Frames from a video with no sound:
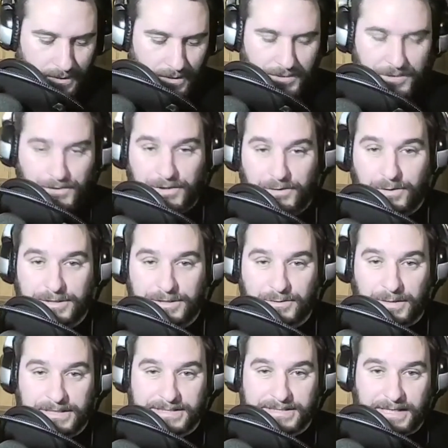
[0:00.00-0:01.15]

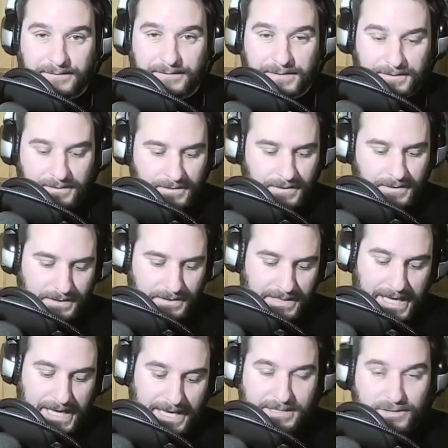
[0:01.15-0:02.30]
31-27.
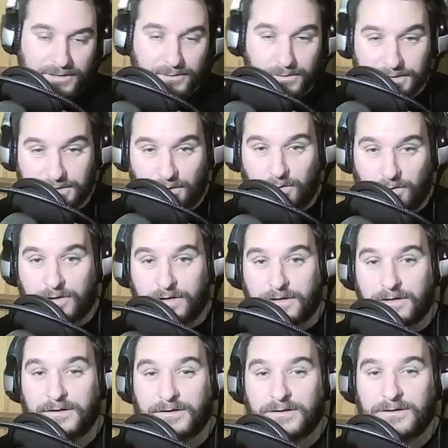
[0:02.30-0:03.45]
The actual
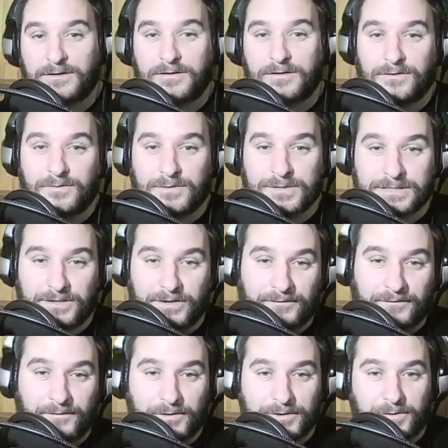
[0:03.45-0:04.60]
score was
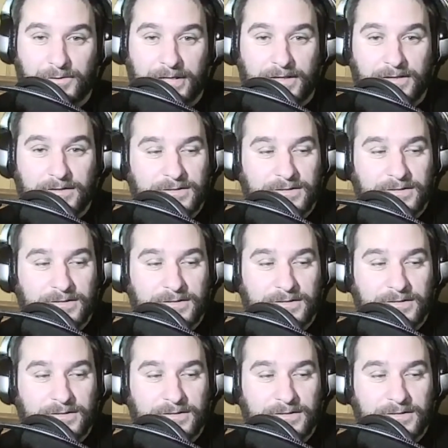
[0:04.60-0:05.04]
34-20.